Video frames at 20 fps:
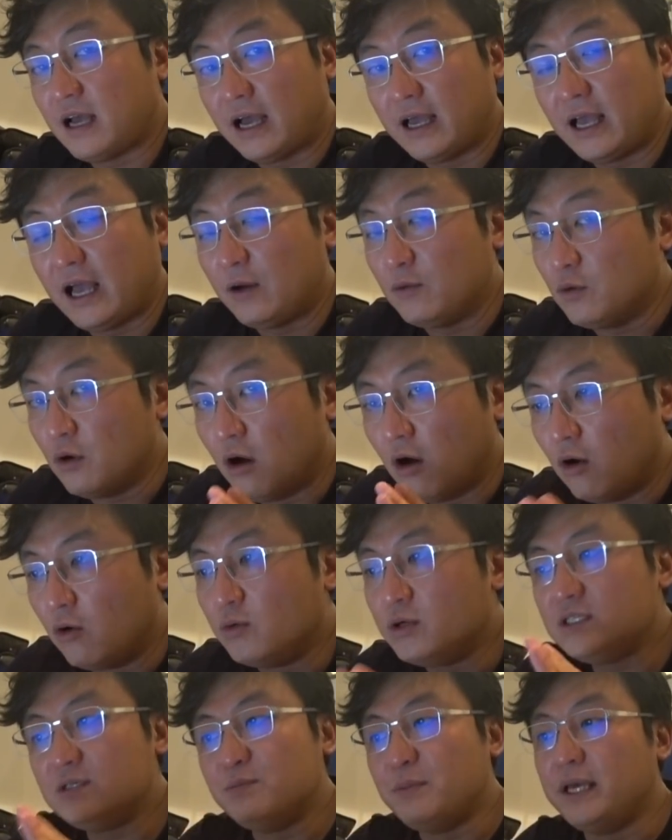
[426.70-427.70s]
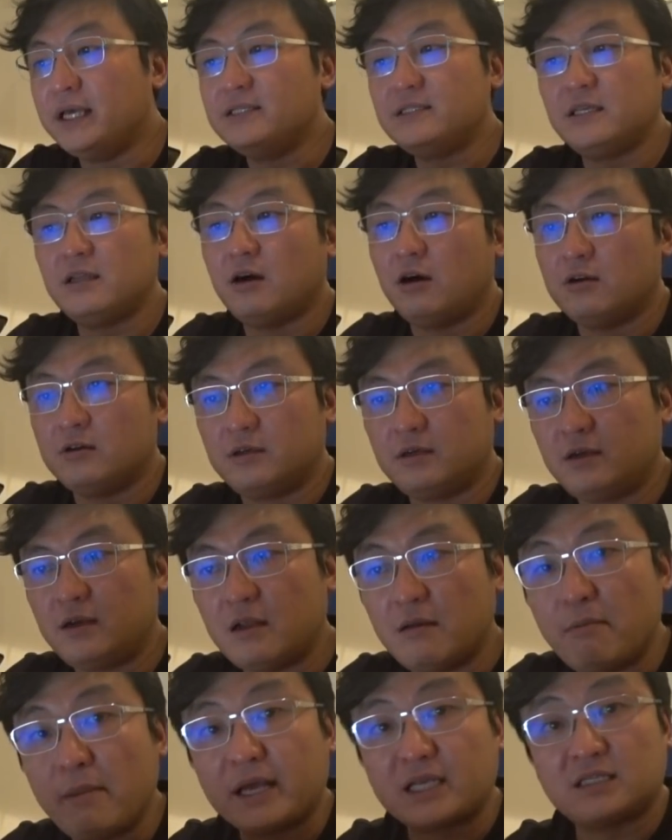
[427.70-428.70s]
I will always base it on the
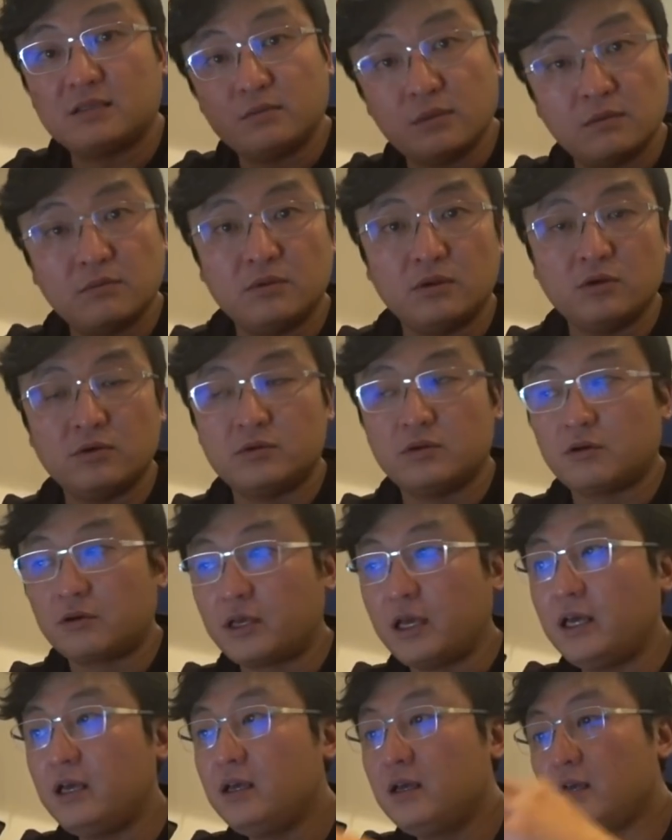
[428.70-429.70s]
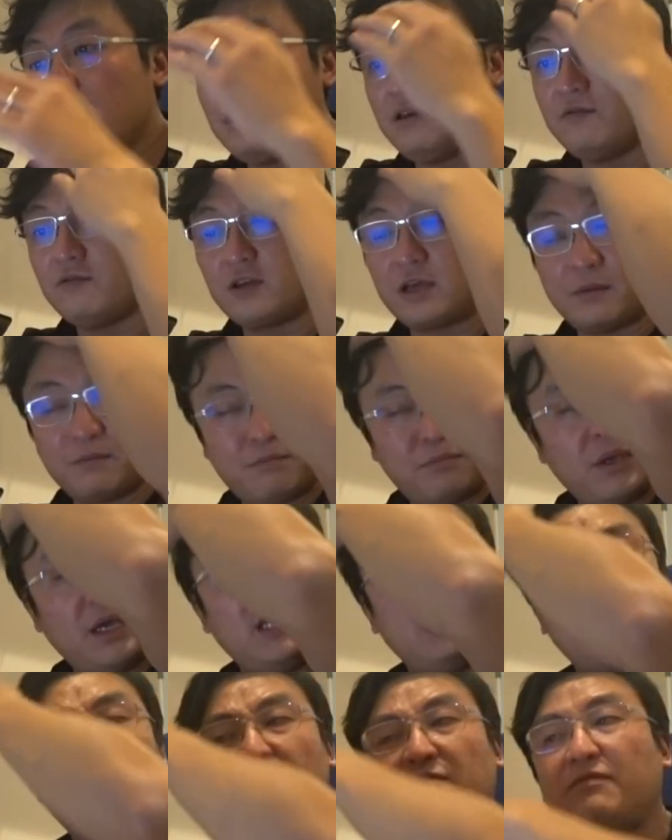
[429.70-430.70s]
maximum loan. Okay, if you can pay
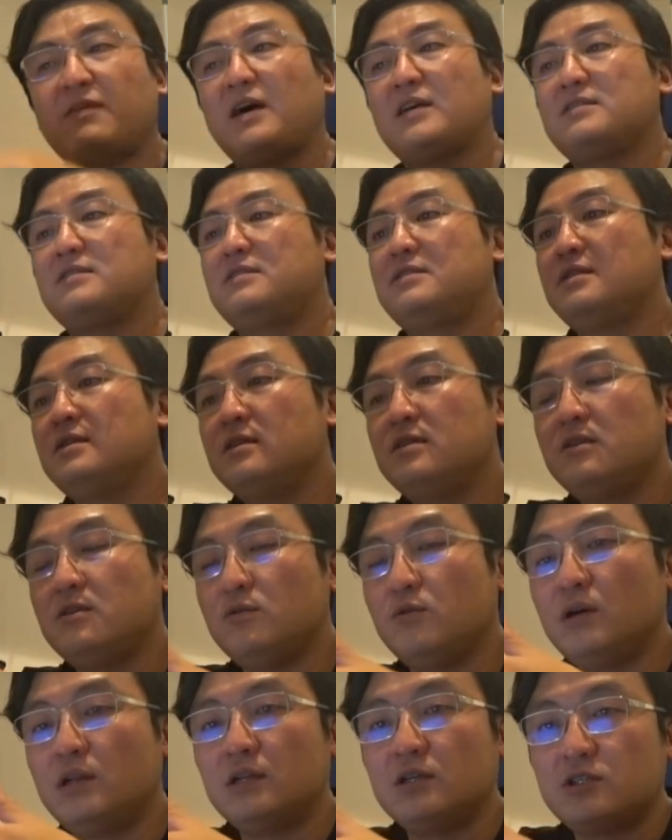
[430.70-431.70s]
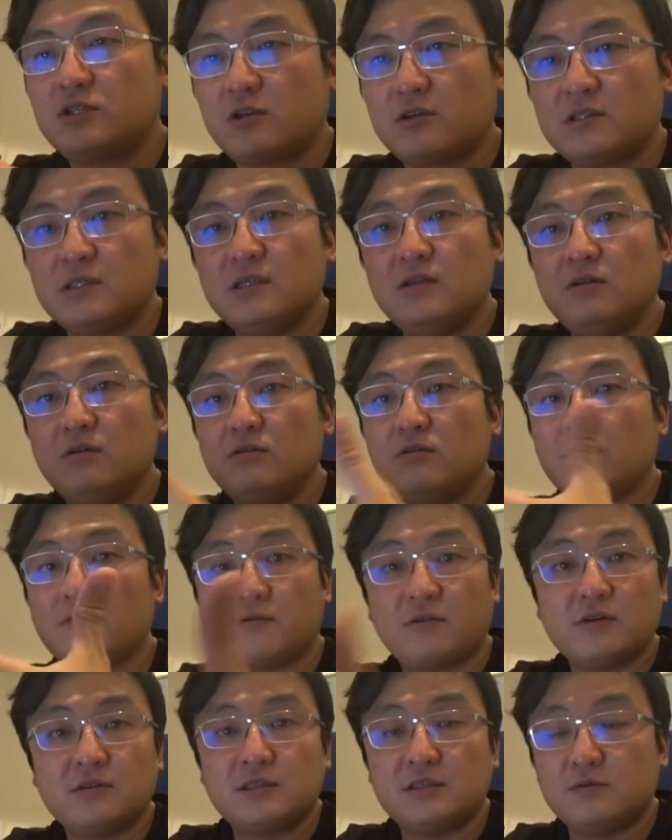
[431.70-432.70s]
it faster, you want a shorter loan, of
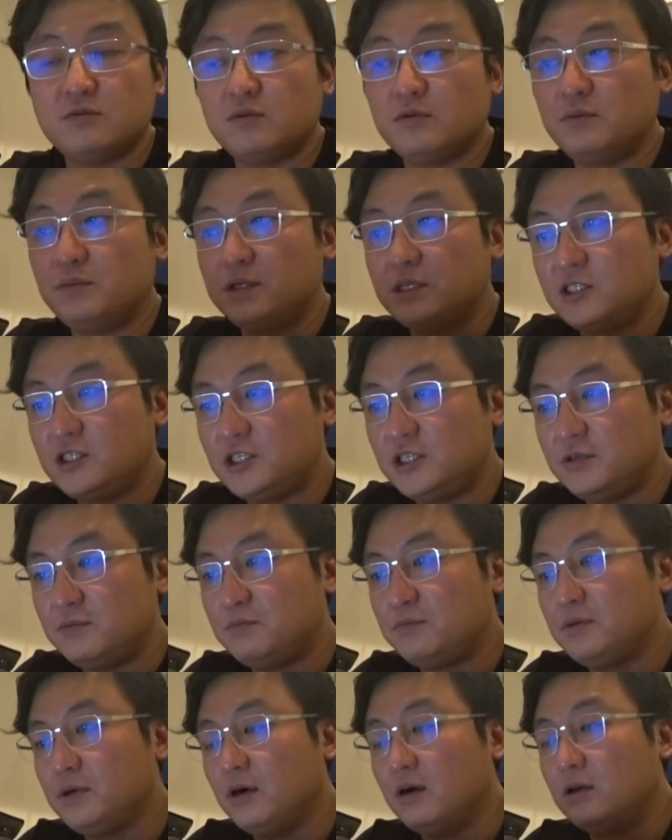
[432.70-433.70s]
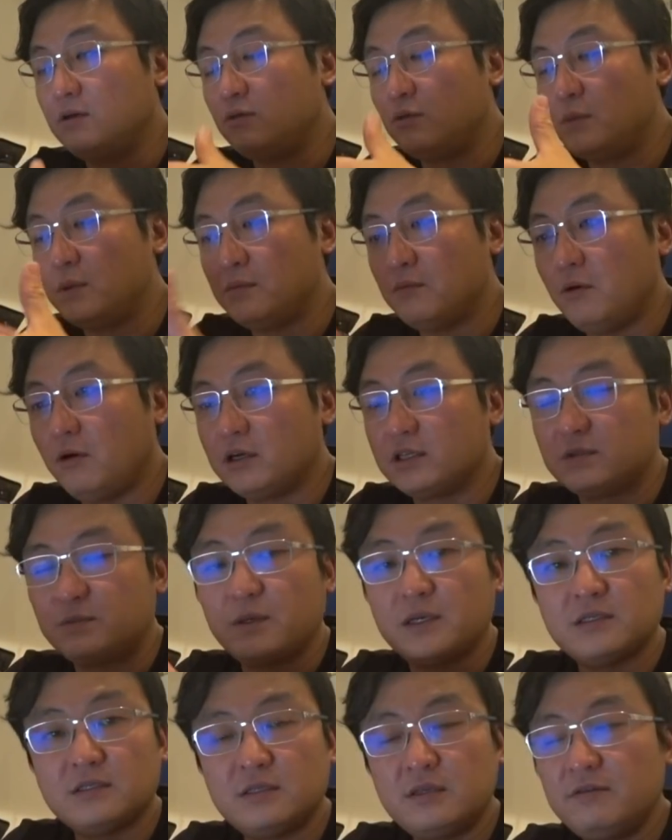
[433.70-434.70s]
course it will be cheap or it will be more
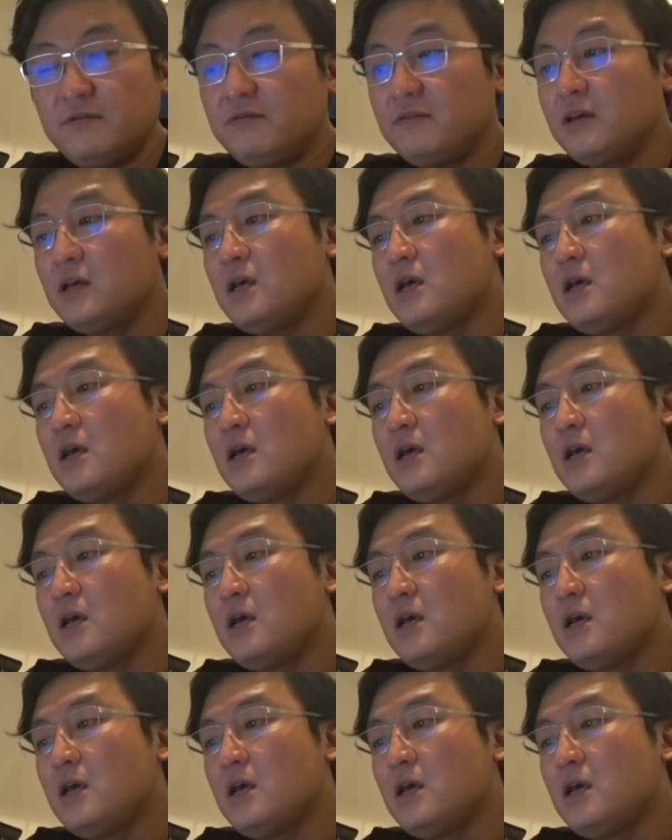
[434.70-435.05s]
expensive.